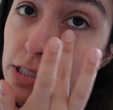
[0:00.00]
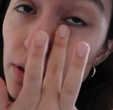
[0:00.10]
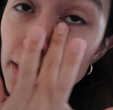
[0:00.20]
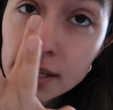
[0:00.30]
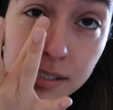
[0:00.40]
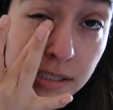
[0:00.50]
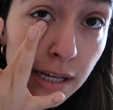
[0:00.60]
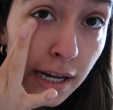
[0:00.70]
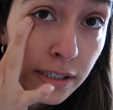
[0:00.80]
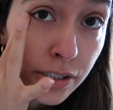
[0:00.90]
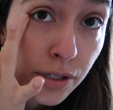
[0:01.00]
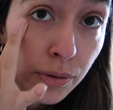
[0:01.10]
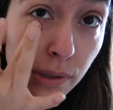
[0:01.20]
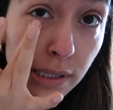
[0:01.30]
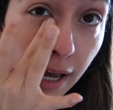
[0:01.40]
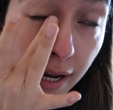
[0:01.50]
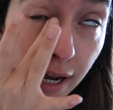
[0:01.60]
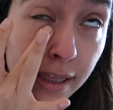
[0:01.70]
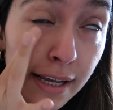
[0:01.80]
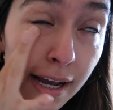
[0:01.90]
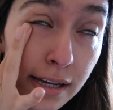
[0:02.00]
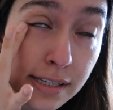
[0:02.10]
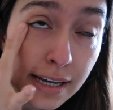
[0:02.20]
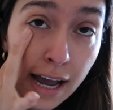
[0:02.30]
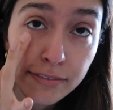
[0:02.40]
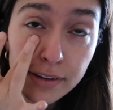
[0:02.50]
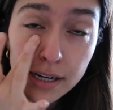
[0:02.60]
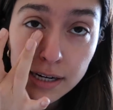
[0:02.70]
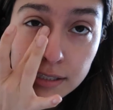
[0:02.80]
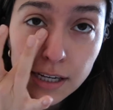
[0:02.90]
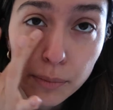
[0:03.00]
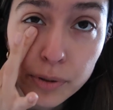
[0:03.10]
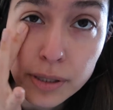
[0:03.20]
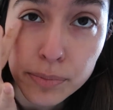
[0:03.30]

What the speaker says: So this I do like. I think it has like caffeine in it to help with the